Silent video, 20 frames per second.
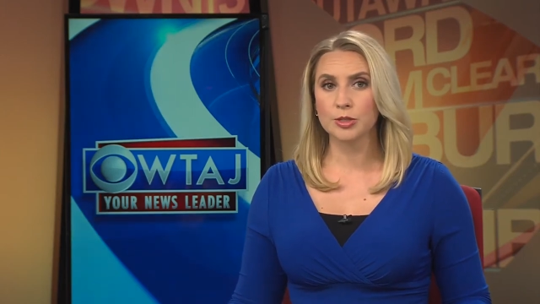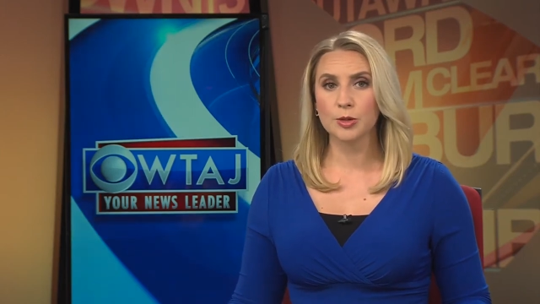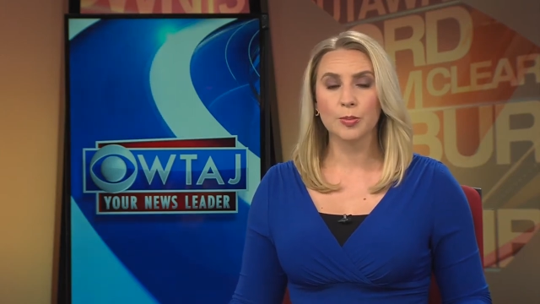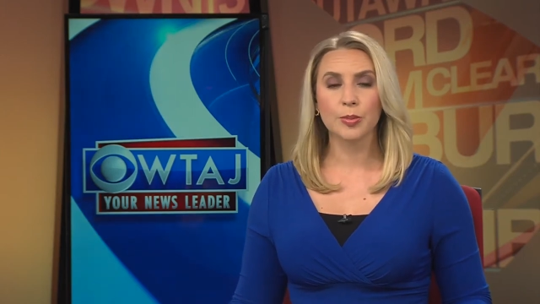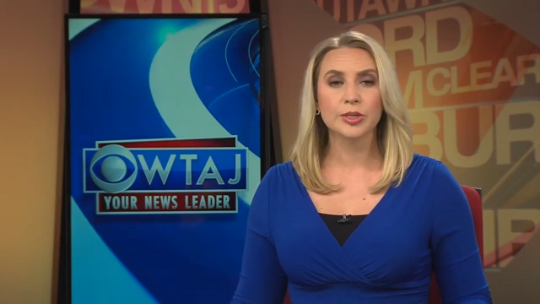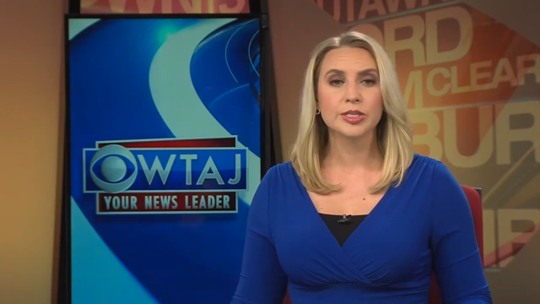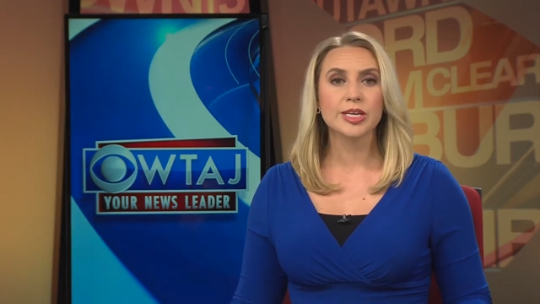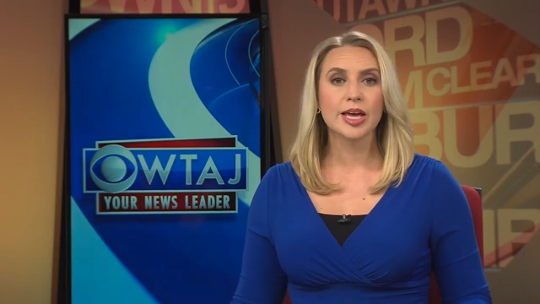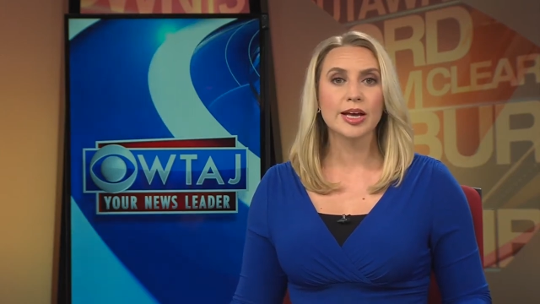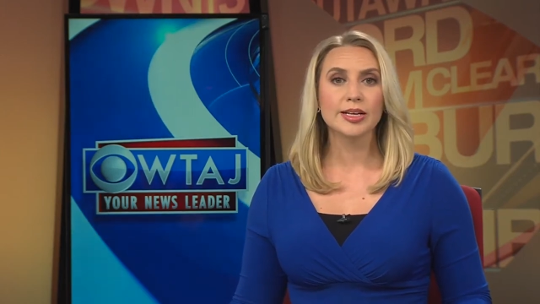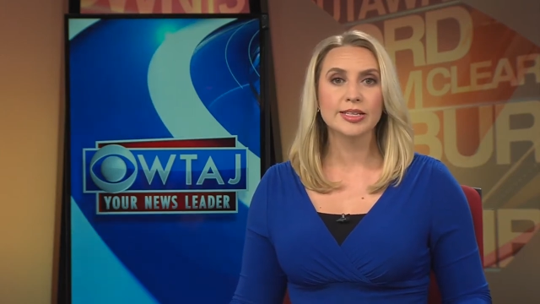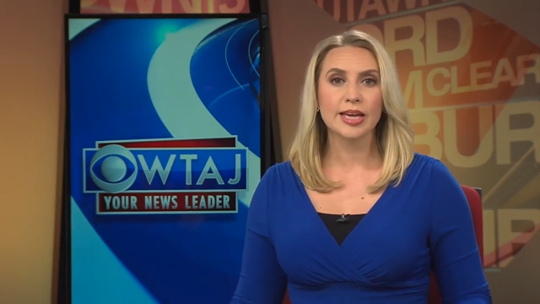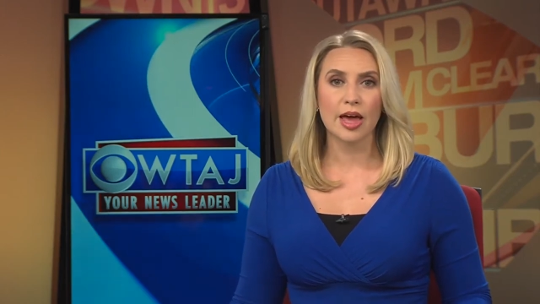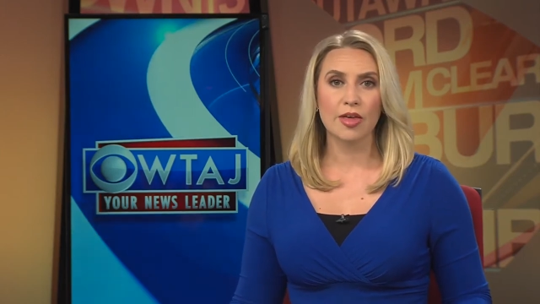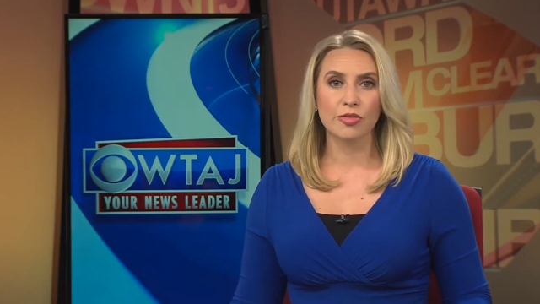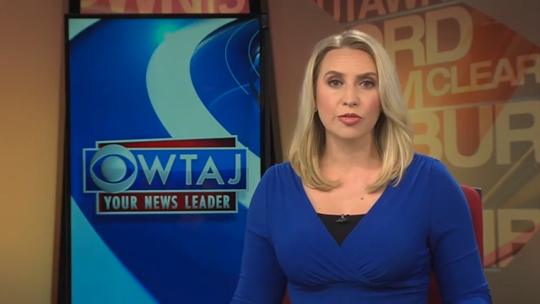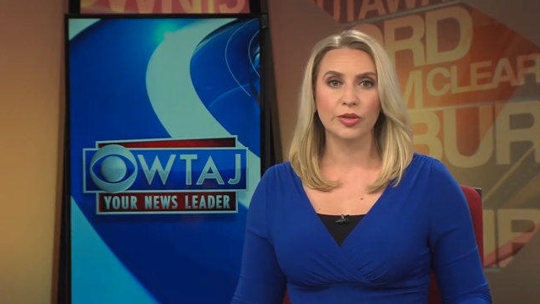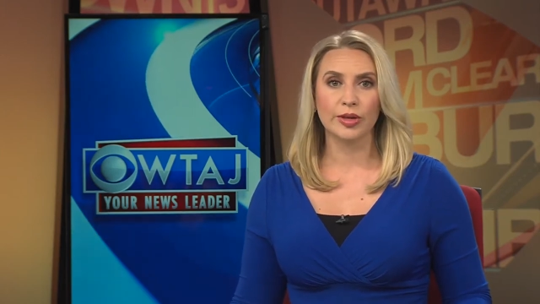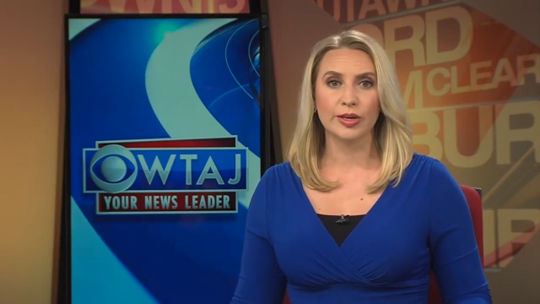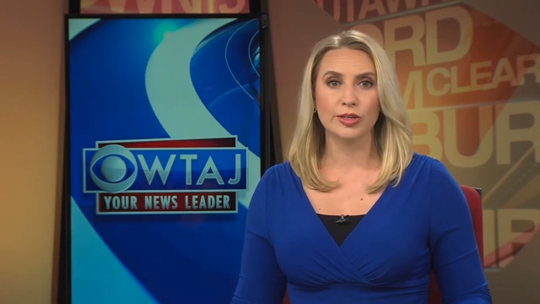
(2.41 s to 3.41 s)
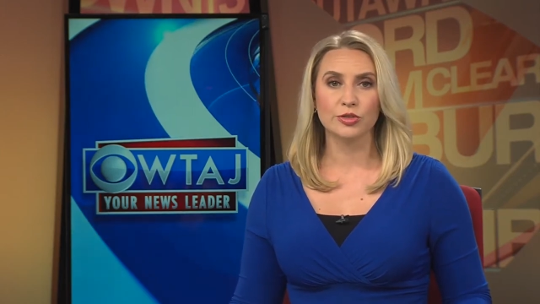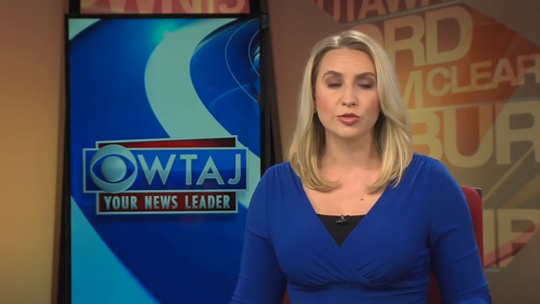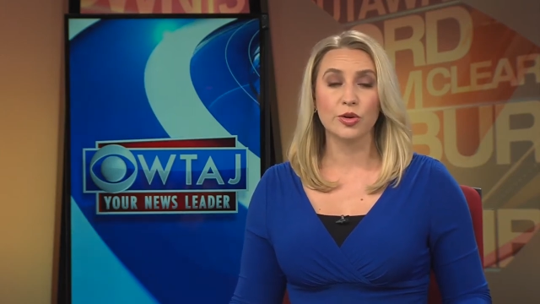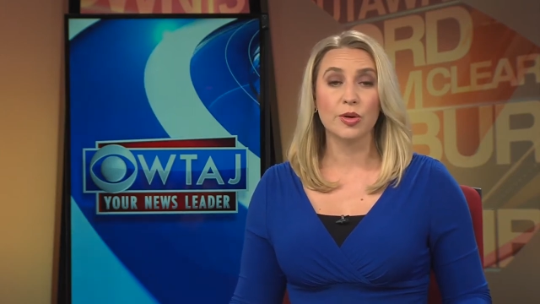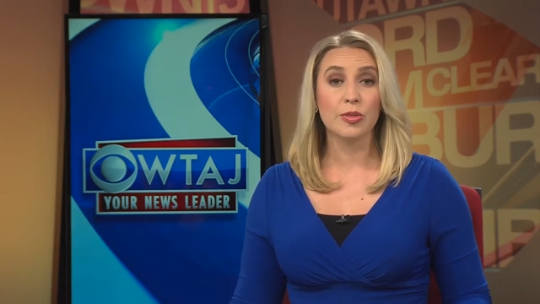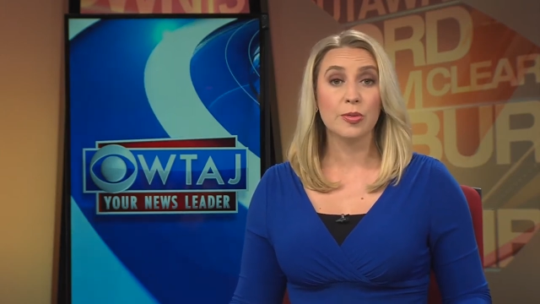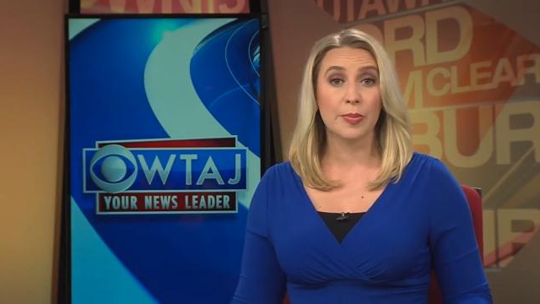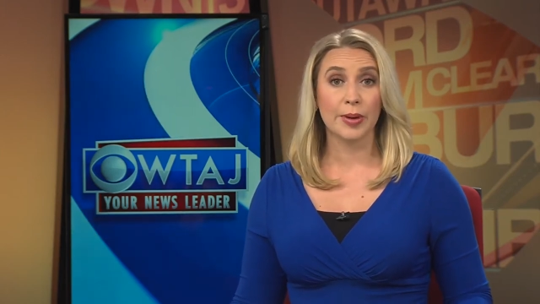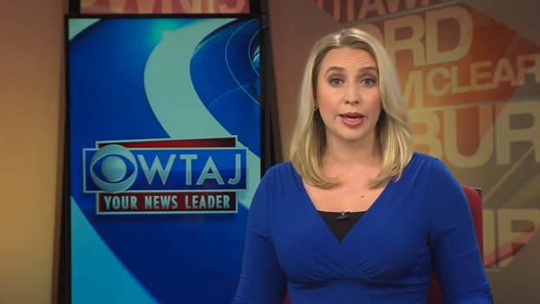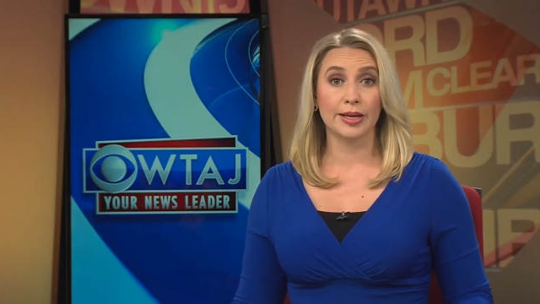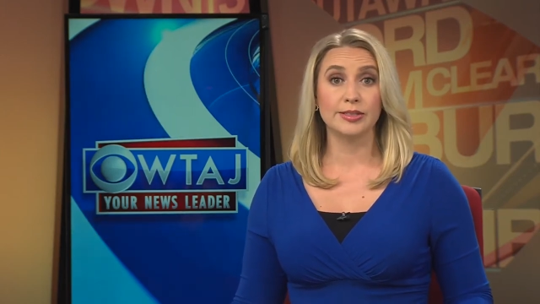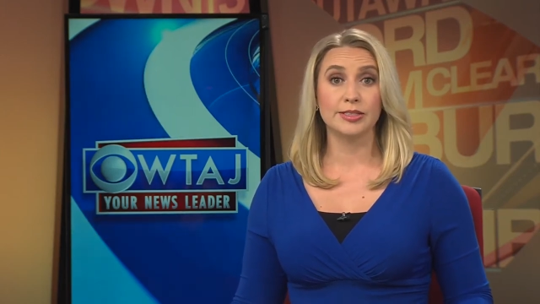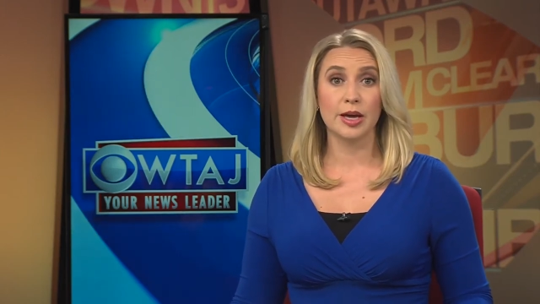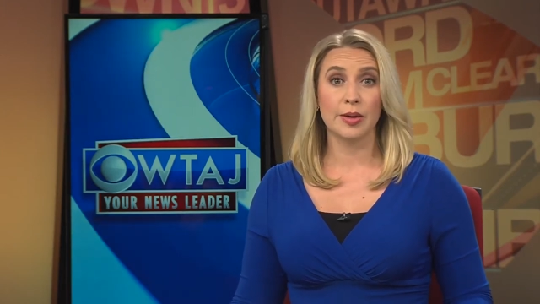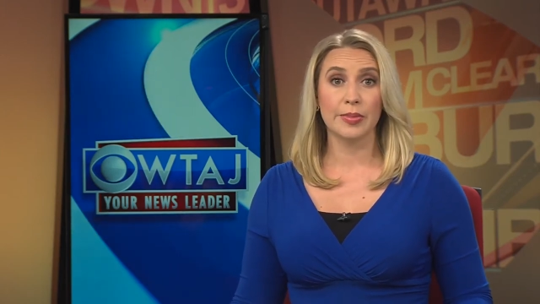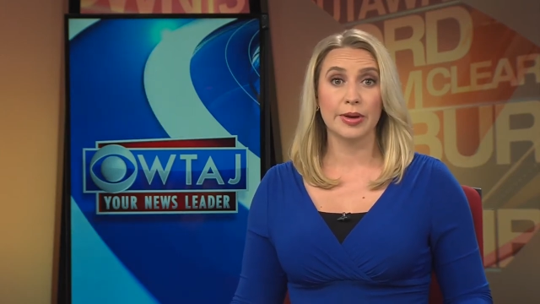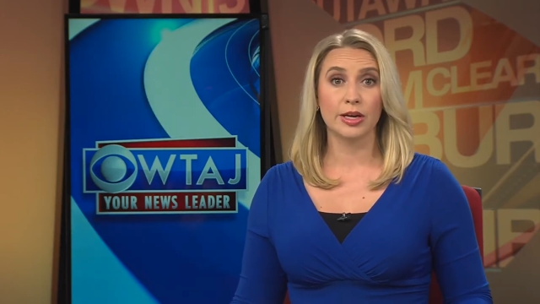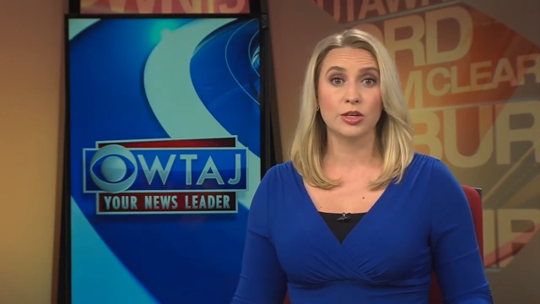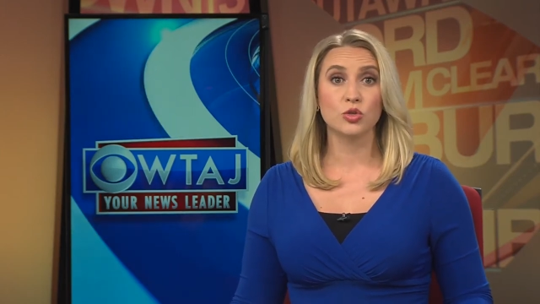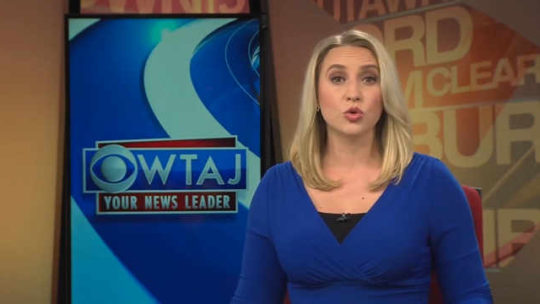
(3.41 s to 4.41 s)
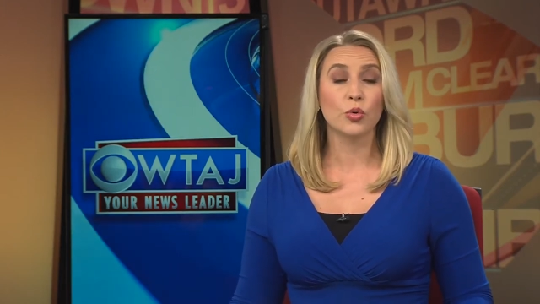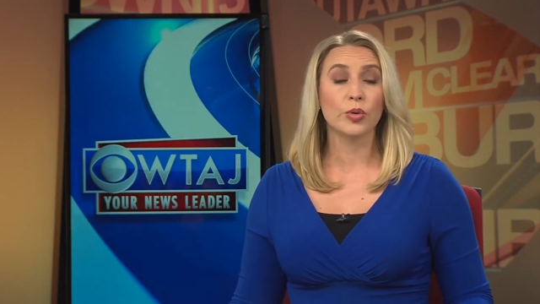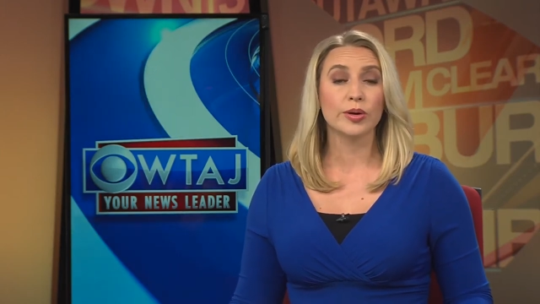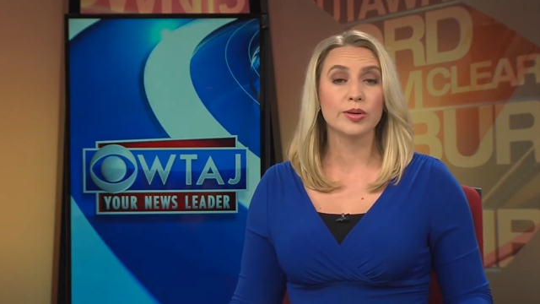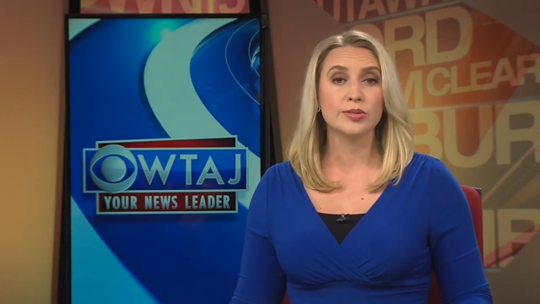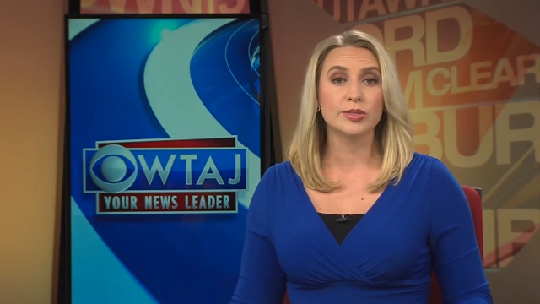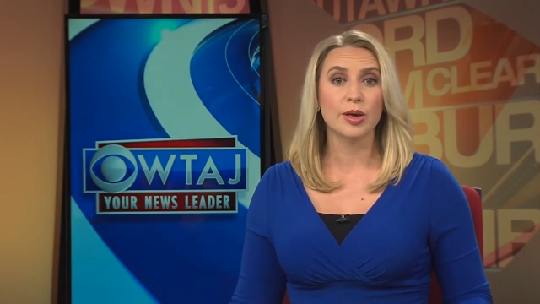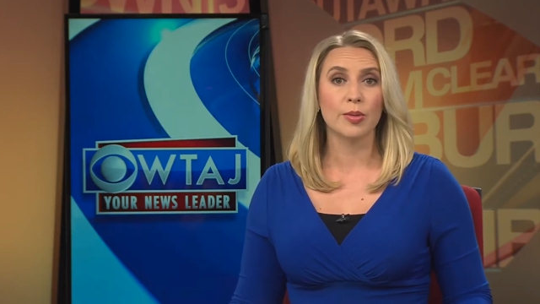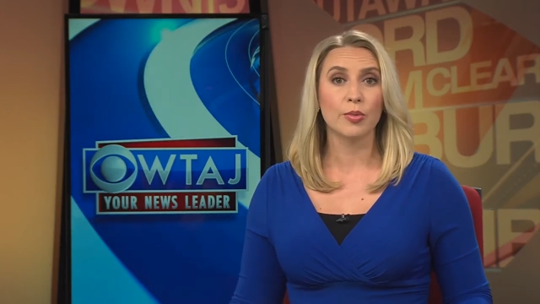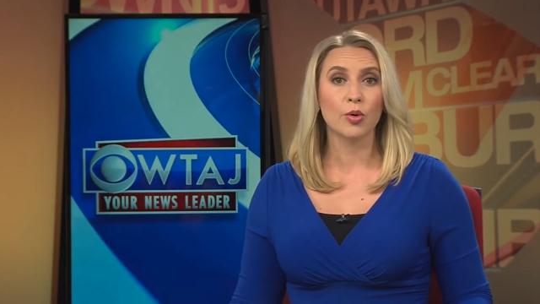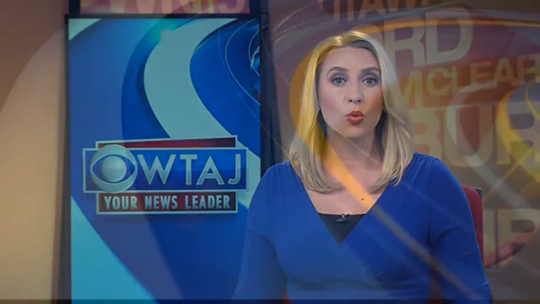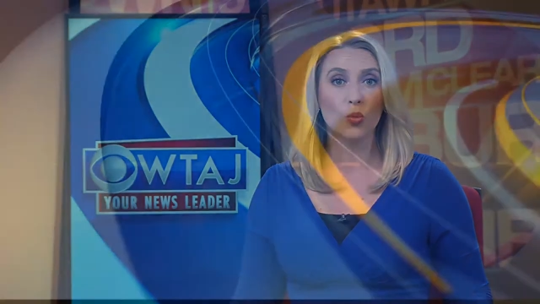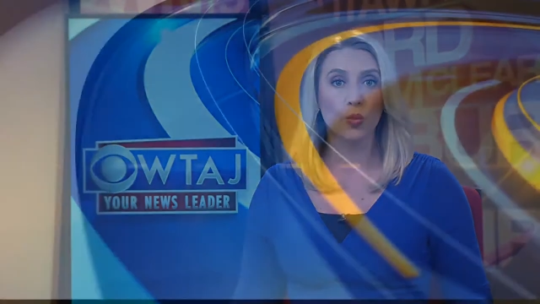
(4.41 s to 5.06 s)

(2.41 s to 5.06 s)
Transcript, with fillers: to protect athletes from the pandemic during summer